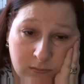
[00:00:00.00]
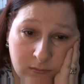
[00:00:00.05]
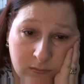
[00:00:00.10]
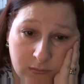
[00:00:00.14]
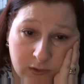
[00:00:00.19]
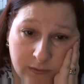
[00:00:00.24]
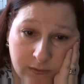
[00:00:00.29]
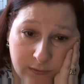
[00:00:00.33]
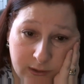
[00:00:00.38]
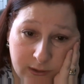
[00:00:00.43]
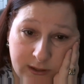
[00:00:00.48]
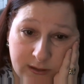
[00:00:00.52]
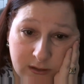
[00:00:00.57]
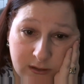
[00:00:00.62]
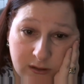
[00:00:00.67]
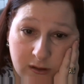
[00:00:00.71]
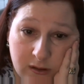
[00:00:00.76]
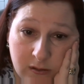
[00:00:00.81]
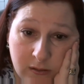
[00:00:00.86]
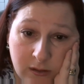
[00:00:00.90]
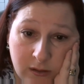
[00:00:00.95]
the
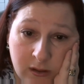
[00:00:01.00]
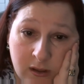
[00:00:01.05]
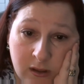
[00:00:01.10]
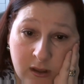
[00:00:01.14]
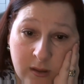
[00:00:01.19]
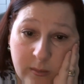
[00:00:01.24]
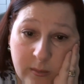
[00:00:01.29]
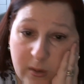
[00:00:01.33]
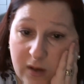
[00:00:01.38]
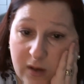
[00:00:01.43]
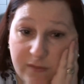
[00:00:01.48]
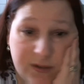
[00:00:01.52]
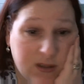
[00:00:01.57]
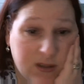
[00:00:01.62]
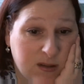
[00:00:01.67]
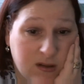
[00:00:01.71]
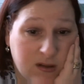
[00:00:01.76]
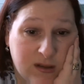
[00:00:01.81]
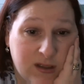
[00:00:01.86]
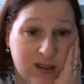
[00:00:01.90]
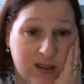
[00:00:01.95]
Freestyle, but I've
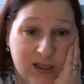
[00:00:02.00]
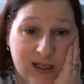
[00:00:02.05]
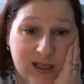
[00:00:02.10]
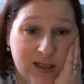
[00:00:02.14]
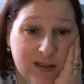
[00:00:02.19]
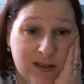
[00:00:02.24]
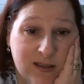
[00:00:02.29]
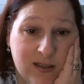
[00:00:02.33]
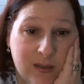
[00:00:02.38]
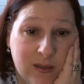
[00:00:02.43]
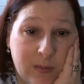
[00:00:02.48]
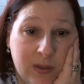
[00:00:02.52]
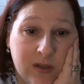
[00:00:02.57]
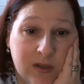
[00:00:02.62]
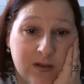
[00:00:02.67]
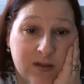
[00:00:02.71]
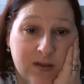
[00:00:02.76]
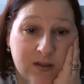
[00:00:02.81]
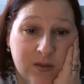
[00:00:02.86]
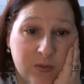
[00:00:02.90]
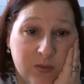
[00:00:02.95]
decided against it
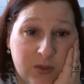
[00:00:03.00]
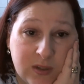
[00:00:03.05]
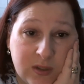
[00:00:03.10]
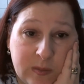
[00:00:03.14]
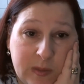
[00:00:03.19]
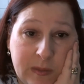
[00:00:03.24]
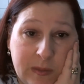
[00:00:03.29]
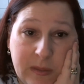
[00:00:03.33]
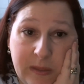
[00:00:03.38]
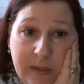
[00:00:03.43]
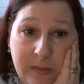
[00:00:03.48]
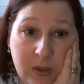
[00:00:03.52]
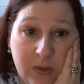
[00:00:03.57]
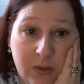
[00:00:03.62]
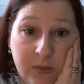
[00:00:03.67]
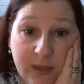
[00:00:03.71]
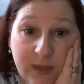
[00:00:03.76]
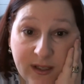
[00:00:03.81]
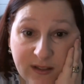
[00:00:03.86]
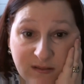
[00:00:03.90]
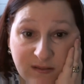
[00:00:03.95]
because it will just be me
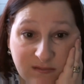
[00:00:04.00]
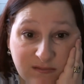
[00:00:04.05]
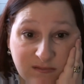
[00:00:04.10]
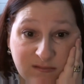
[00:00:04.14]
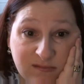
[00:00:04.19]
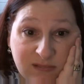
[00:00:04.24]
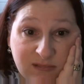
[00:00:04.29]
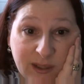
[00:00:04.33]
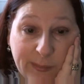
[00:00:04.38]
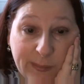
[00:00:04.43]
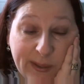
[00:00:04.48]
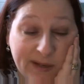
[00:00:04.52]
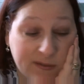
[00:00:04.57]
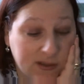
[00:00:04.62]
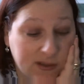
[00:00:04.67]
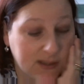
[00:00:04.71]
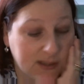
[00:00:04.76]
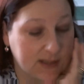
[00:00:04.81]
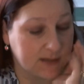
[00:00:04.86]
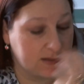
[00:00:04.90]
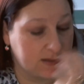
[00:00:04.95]
moaning about
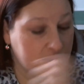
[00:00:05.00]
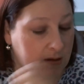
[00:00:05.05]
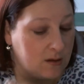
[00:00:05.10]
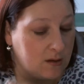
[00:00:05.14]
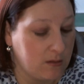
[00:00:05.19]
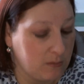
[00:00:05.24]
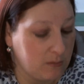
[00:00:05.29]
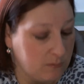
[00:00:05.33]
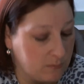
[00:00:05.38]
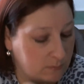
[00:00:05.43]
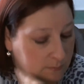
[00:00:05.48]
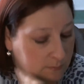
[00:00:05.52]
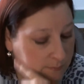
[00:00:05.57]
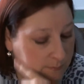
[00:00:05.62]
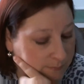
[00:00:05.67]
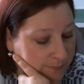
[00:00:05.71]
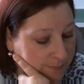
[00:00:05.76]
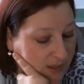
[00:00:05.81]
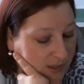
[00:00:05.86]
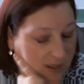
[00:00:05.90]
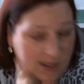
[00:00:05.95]
it. So
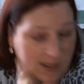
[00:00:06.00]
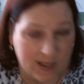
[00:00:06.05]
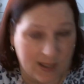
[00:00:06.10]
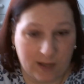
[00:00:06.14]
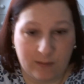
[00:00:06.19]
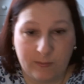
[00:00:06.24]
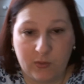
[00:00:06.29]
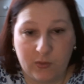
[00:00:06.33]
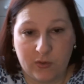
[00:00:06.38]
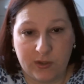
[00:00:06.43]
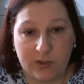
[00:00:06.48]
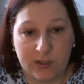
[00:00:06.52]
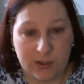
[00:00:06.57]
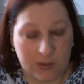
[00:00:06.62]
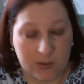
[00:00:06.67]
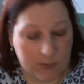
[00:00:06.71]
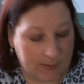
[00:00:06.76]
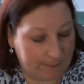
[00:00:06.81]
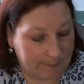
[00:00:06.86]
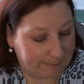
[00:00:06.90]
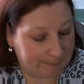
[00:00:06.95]
yeah, I'm not going to do
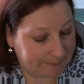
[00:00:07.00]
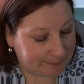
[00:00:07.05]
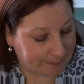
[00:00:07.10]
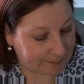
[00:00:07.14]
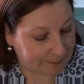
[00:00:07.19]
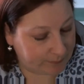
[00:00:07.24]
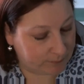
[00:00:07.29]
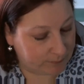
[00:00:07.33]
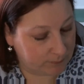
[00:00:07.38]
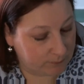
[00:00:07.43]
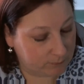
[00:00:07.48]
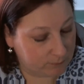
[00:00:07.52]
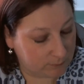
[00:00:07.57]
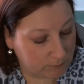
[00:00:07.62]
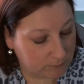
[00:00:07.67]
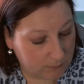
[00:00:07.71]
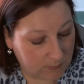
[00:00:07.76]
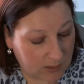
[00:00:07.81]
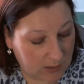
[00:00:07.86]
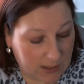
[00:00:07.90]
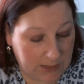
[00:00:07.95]
that.
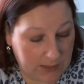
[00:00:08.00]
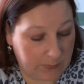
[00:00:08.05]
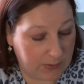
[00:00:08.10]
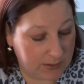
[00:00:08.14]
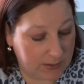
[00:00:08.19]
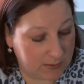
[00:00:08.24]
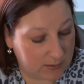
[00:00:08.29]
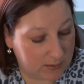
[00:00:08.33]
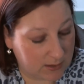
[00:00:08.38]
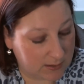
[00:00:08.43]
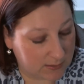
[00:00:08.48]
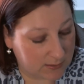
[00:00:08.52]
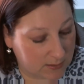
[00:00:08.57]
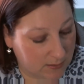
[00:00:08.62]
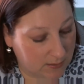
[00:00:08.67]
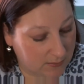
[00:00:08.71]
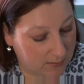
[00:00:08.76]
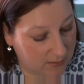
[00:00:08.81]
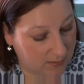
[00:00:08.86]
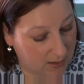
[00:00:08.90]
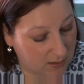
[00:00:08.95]
Anyway, so that's
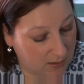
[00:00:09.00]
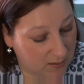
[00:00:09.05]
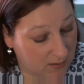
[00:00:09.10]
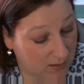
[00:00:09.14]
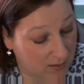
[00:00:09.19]
another thing.